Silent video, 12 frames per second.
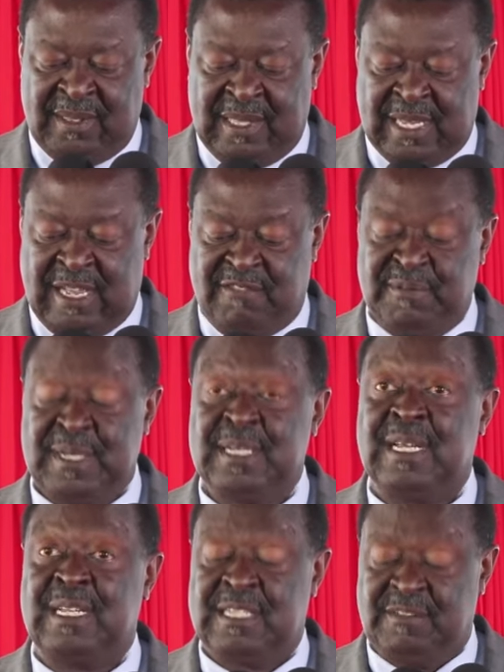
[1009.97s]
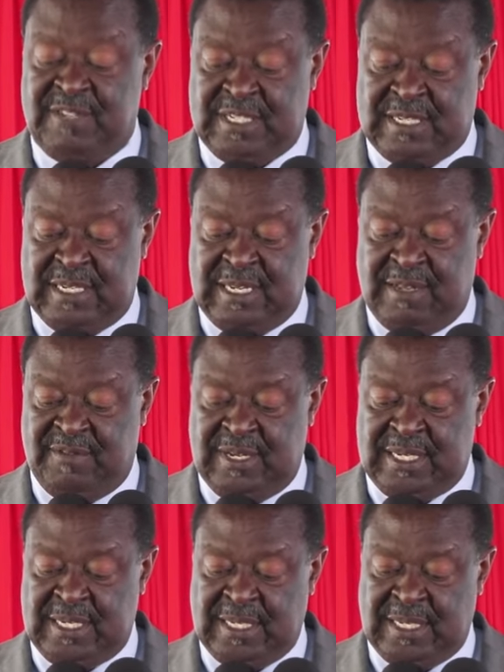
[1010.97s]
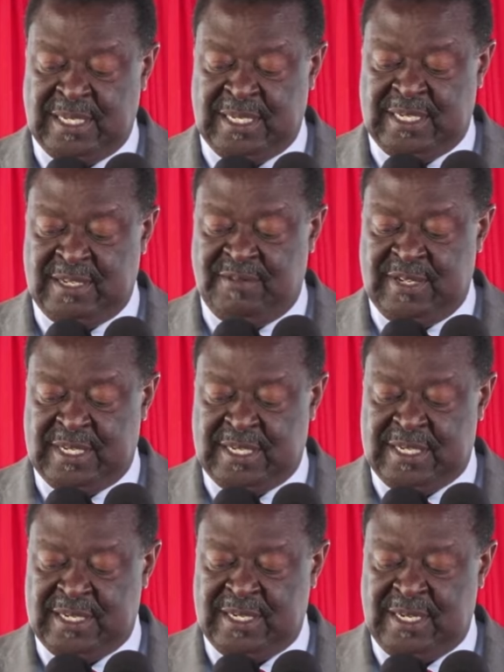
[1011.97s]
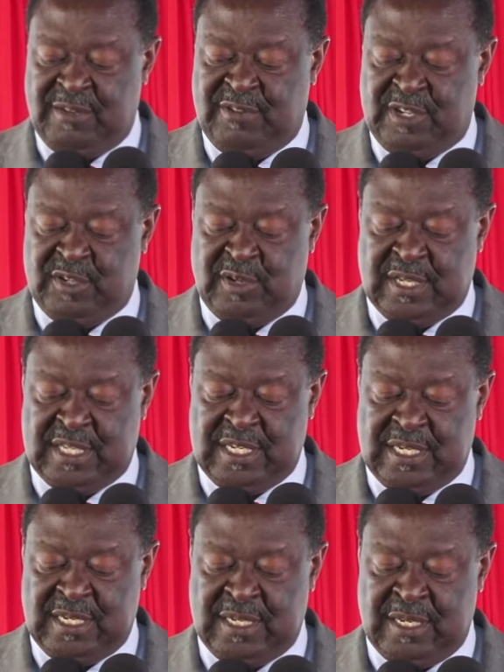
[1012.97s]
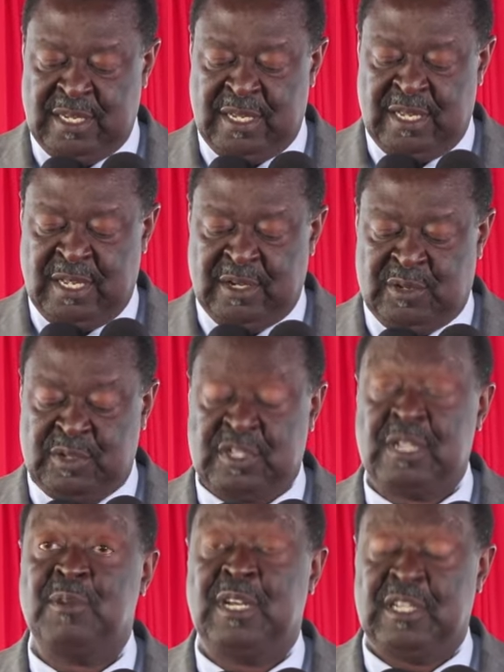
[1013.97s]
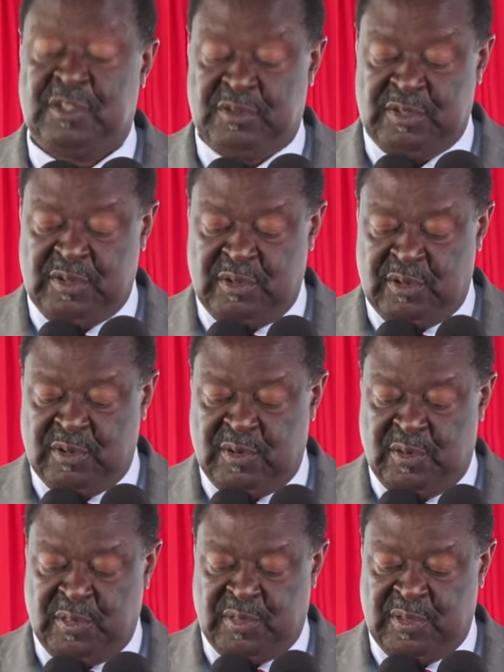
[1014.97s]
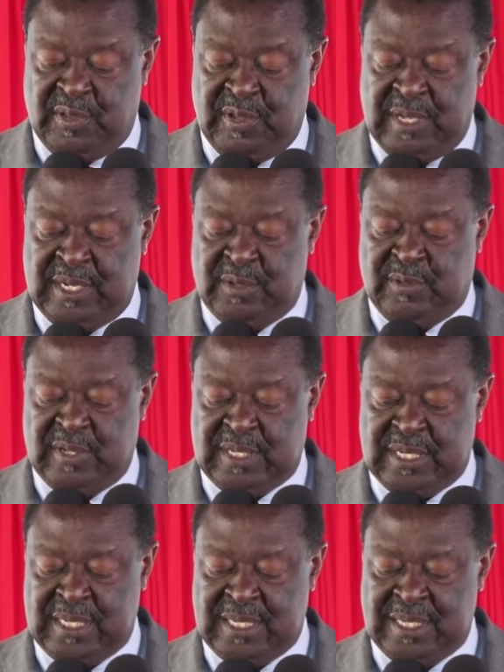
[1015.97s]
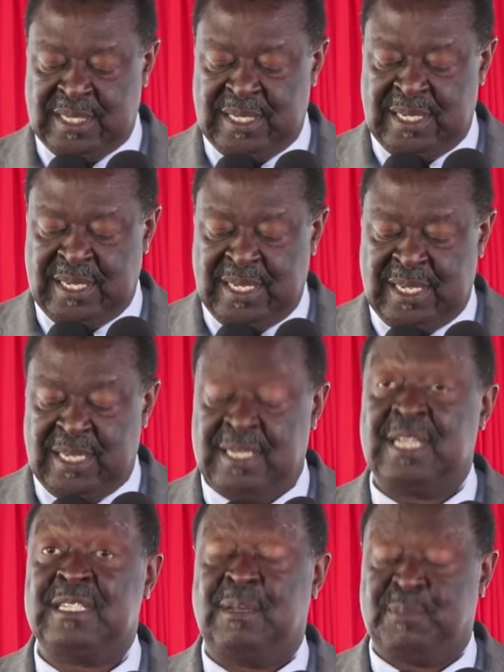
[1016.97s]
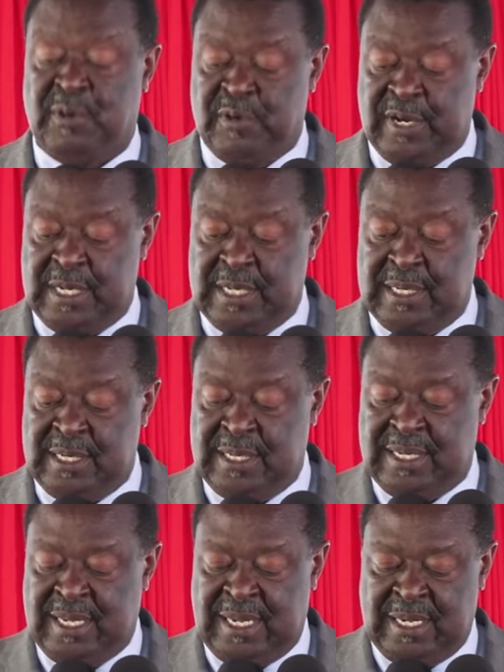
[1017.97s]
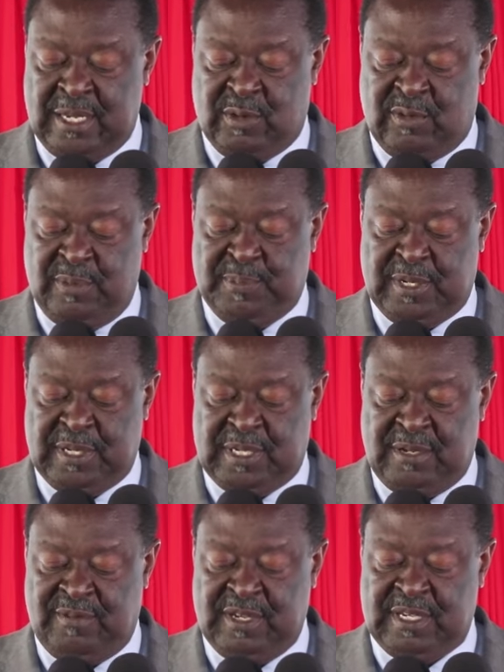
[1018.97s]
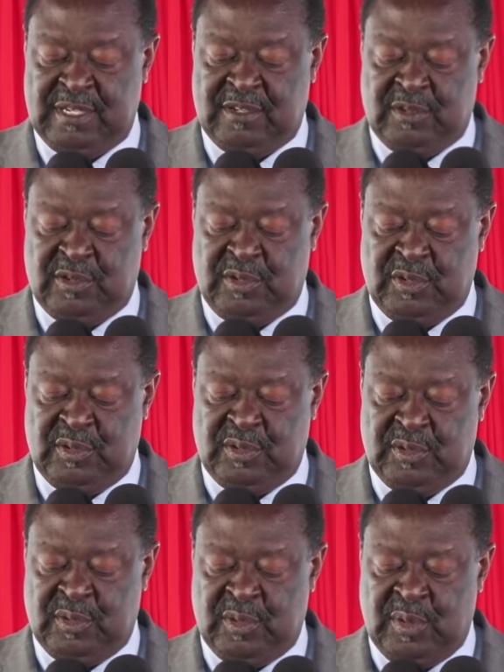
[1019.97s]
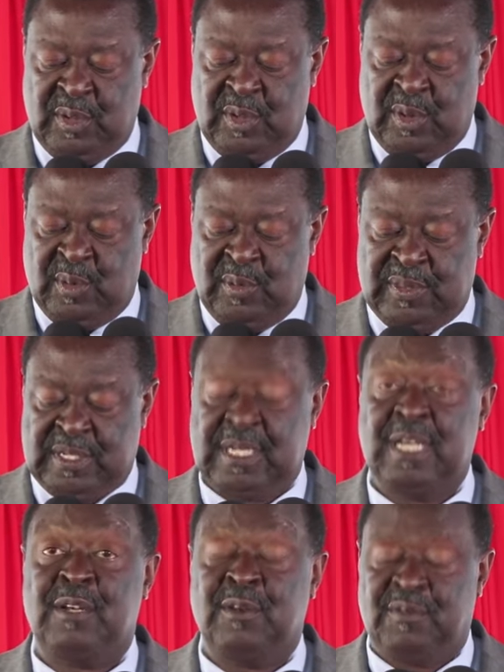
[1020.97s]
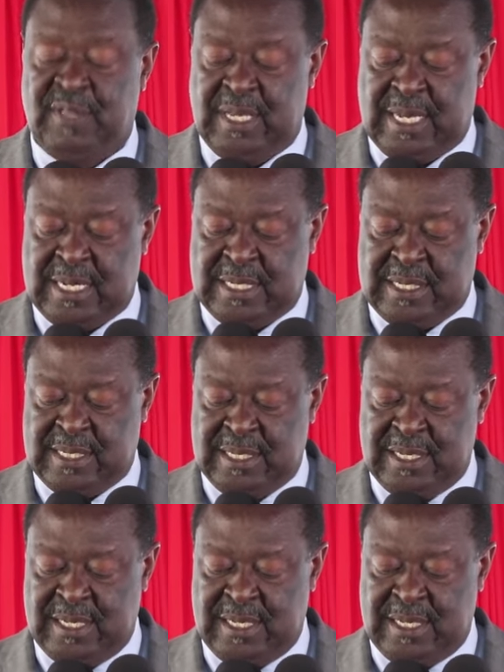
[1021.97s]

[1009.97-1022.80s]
The government has invested heavily in TVET infrastructure to stimulate regional growth and equity. It has upgraded and equipped TVET institutions with state-of-the-art